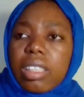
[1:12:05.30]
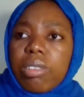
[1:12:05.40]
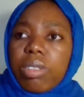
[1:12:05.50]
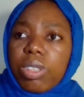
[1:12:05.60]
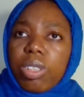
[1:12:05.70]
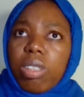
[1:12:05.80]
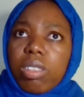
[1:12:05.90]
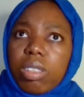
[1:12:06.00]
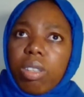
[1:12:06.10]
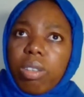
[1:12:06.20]
a
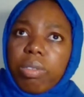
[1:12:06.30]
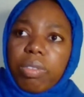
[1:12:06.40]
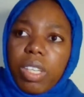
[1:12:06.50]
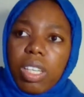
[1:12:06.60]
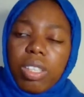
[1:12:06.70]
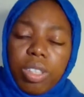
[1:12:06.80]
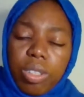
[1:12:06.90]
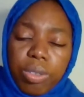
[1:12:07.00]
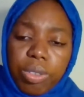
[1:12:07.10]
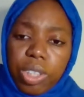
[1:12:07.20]
result of
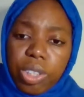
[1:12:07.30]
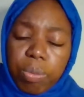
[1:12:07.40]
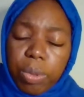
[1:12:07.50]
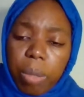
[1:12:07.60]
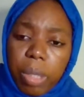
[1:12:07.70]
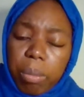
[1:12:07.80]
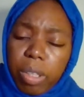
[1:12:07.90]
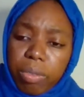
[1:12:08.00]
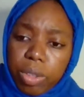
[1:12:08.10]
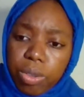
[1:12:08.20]
nutrition, problem of